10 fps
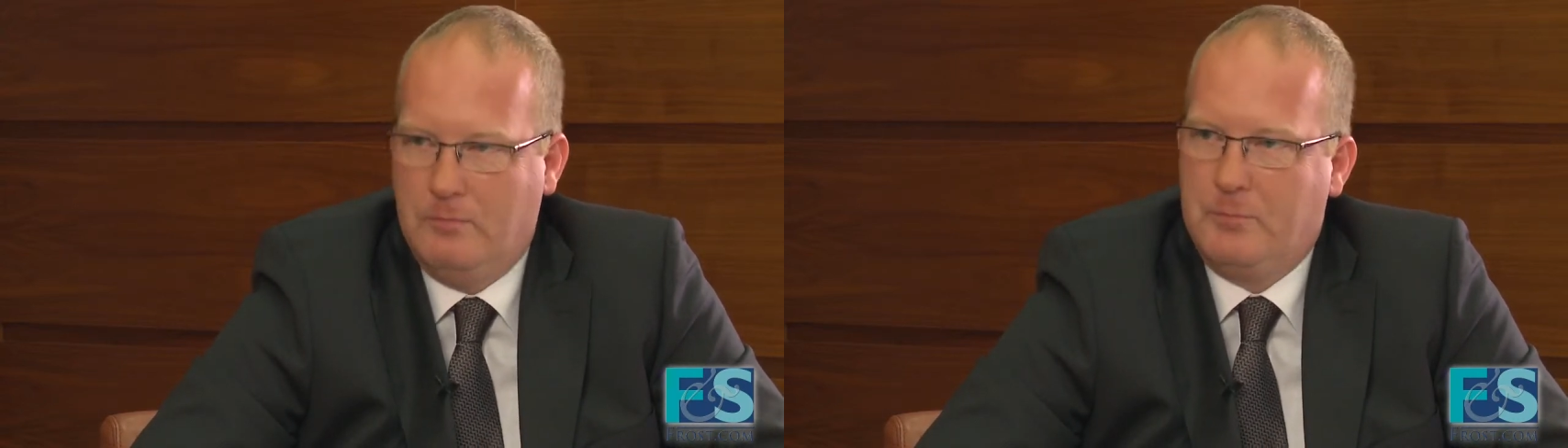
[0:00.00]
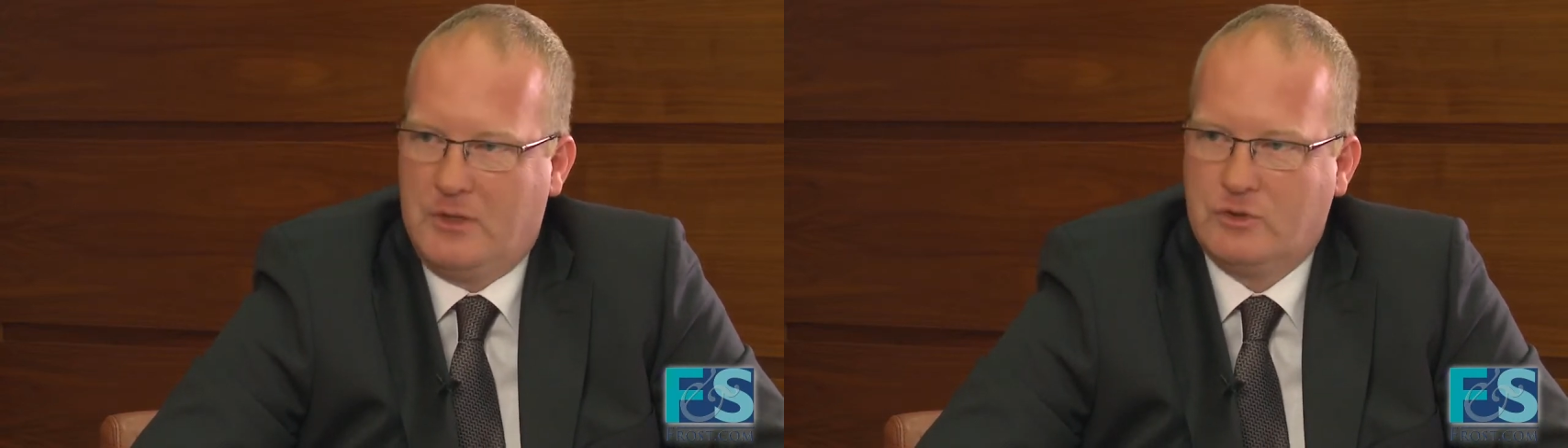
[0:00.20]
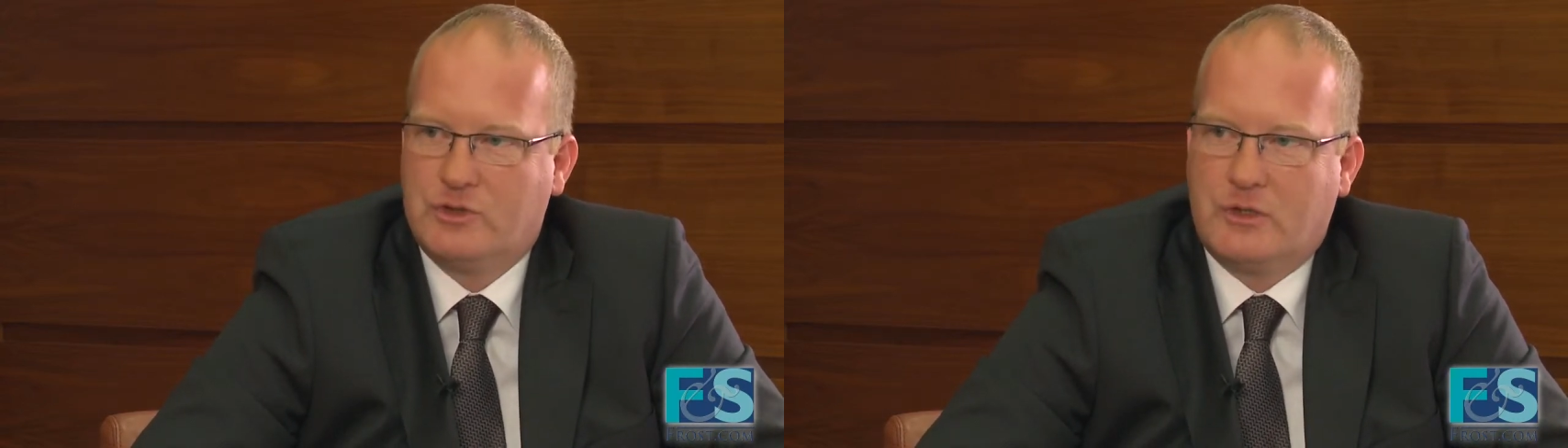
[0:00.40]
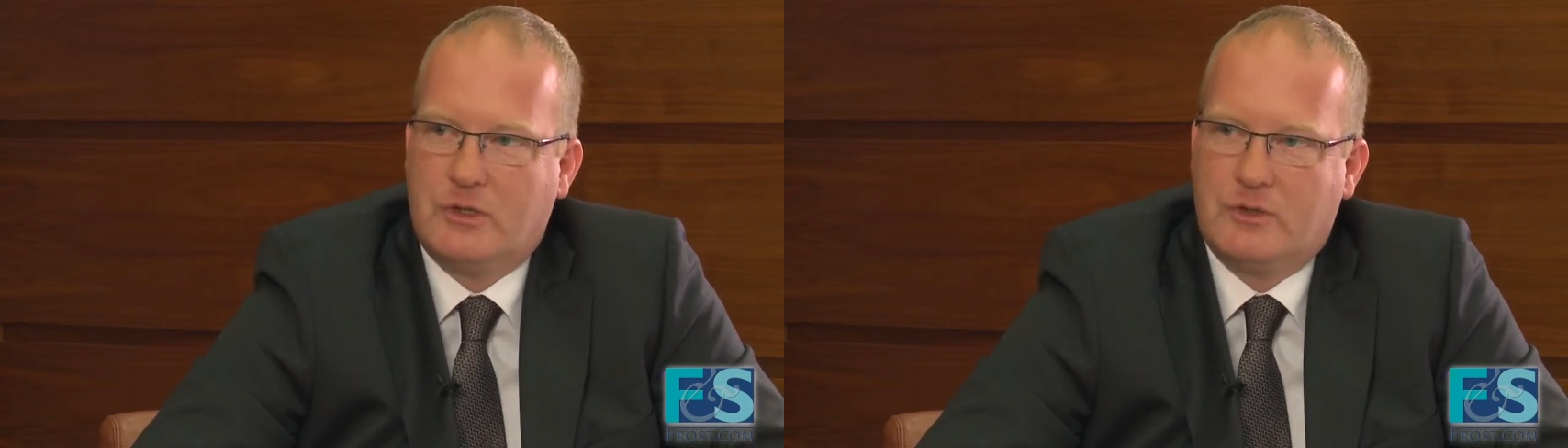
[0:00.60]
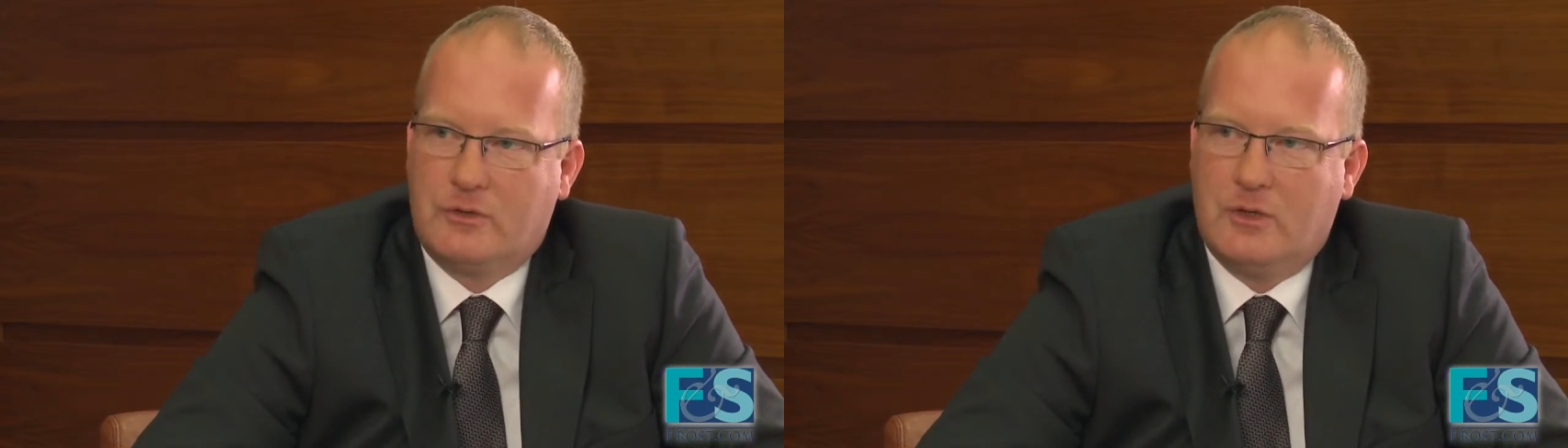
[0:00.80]
passenger
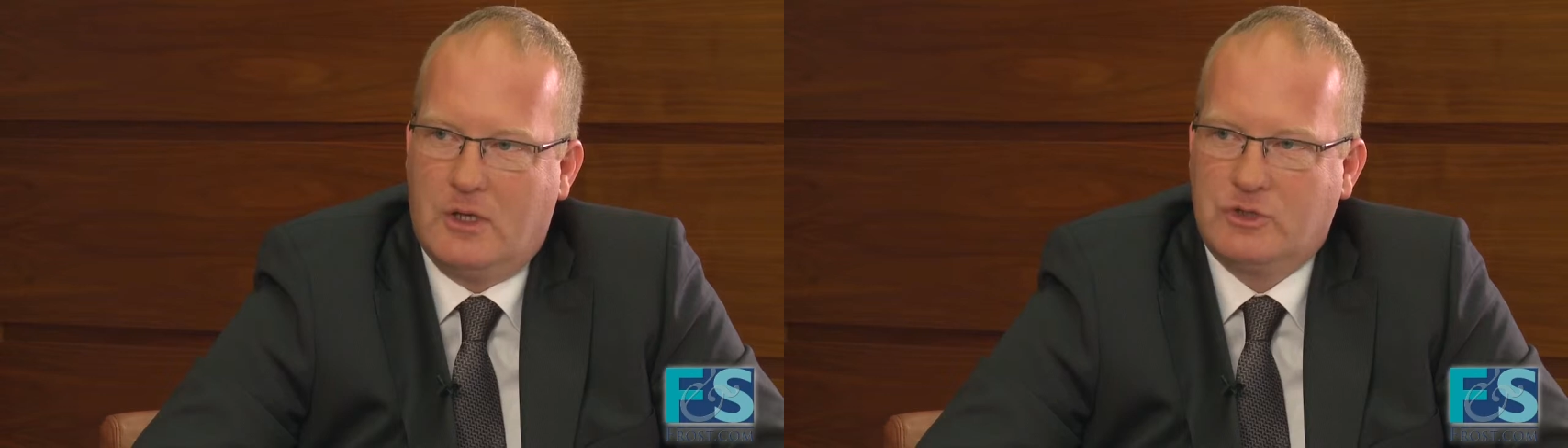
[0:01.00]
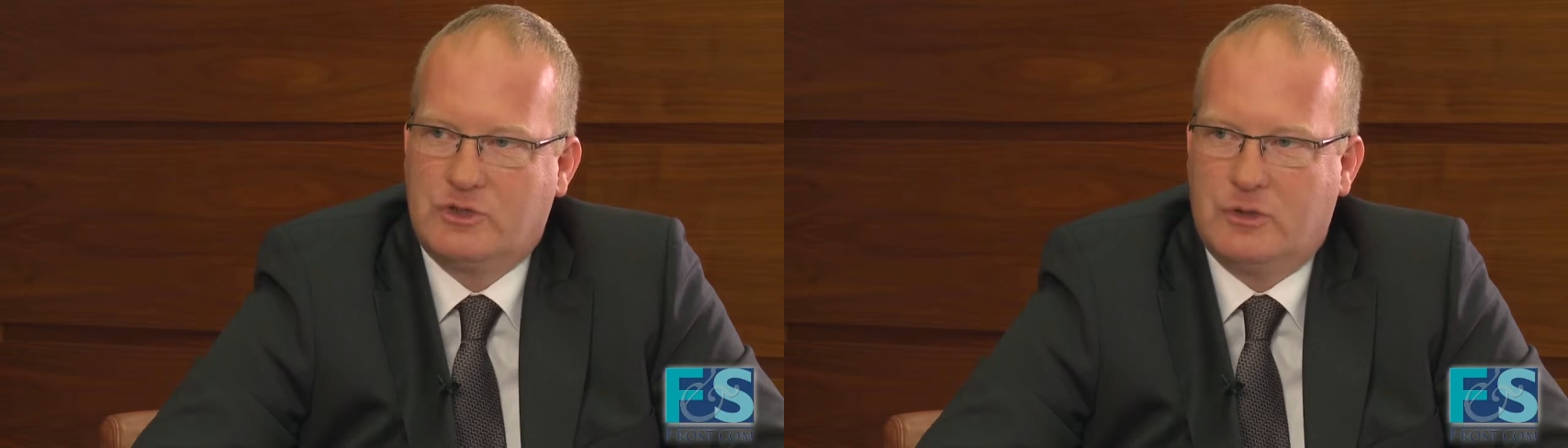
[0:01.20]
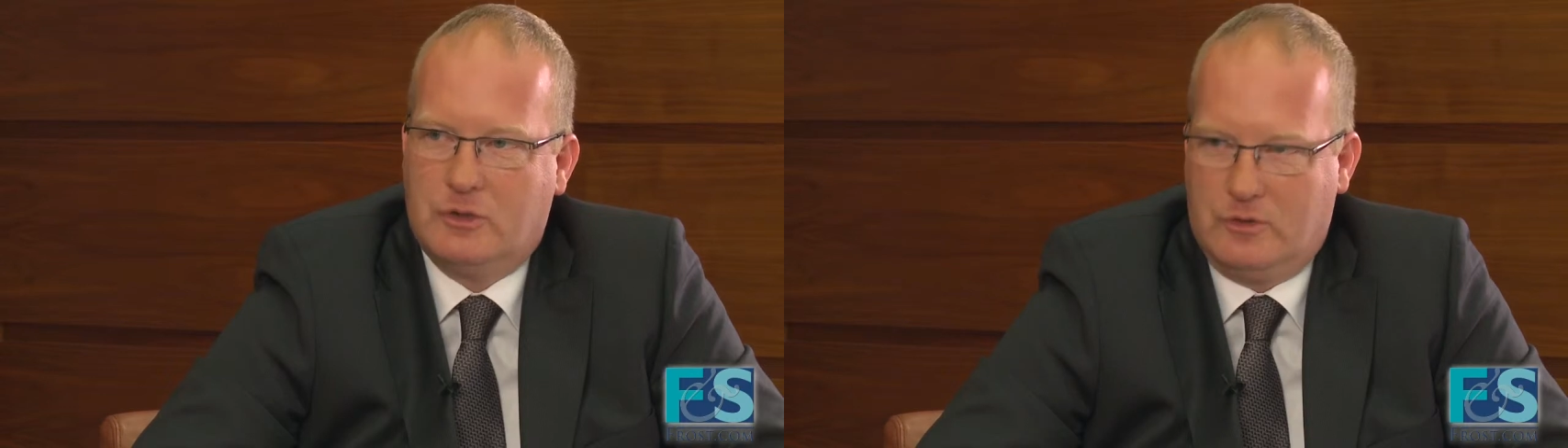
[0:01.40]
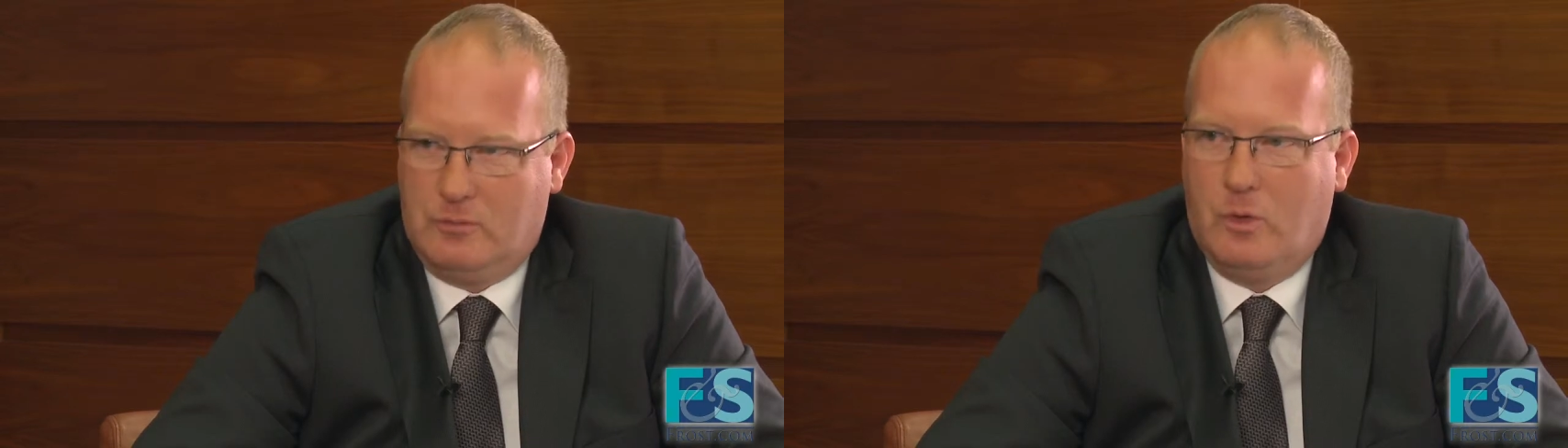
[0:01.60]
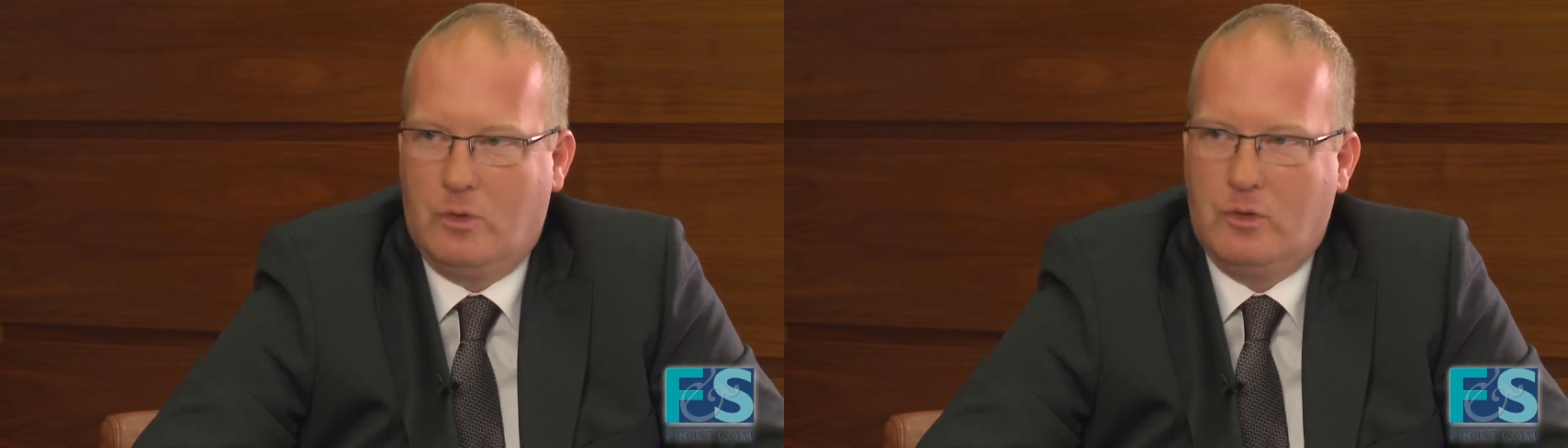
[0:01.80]
cars, large,
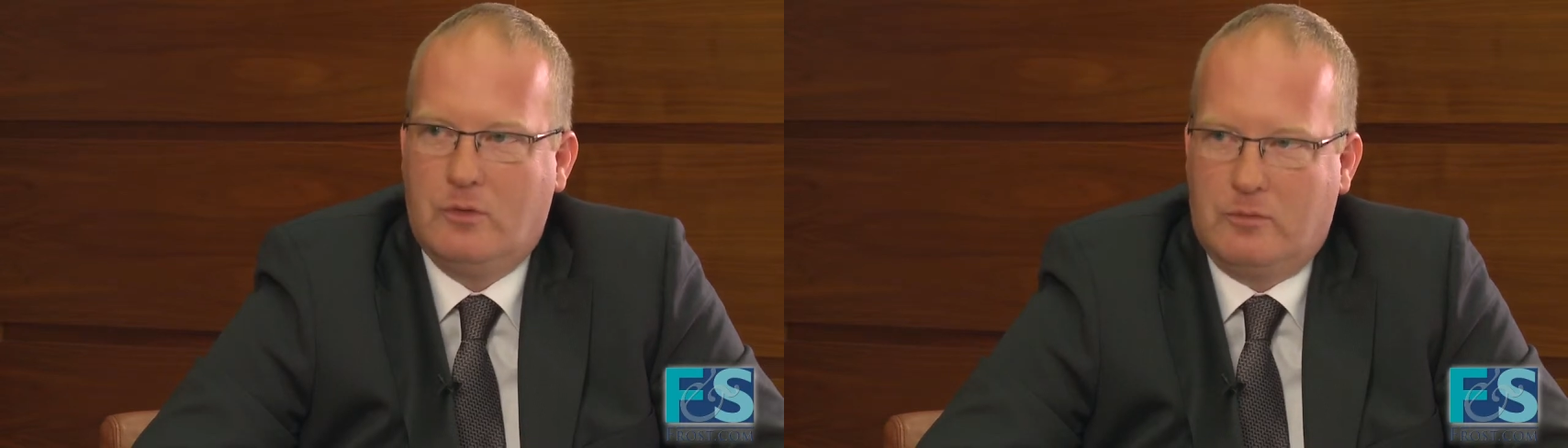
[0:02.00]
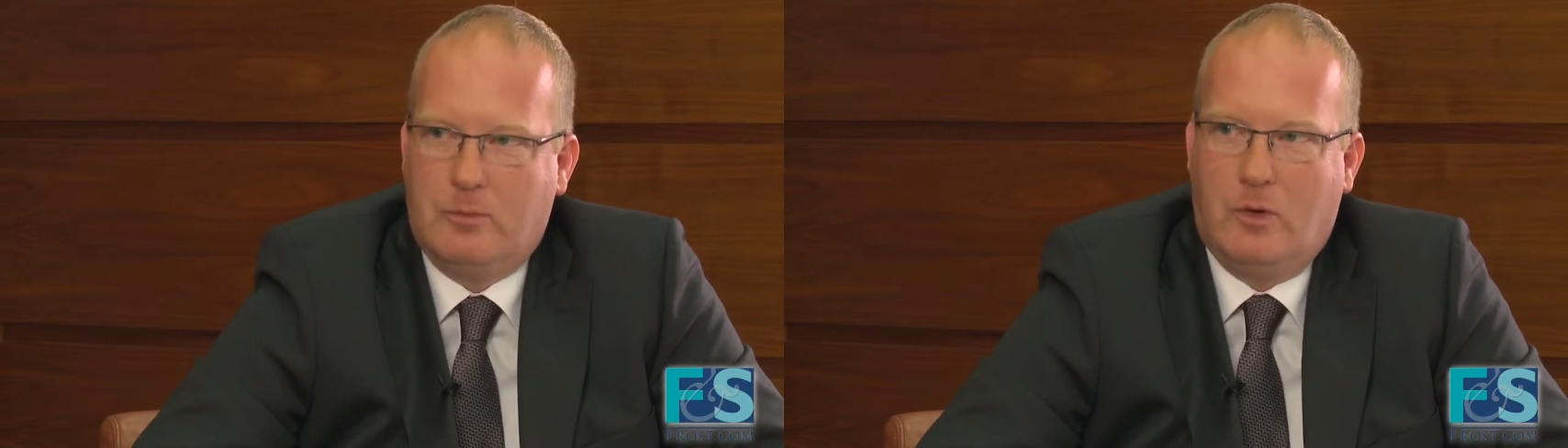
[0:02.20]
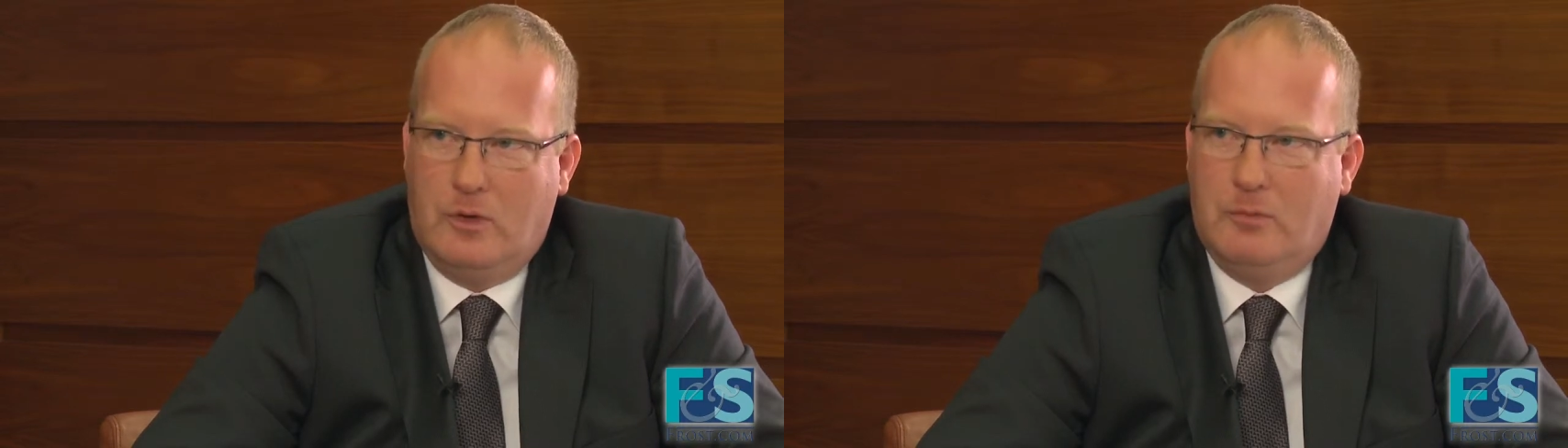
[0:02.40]
small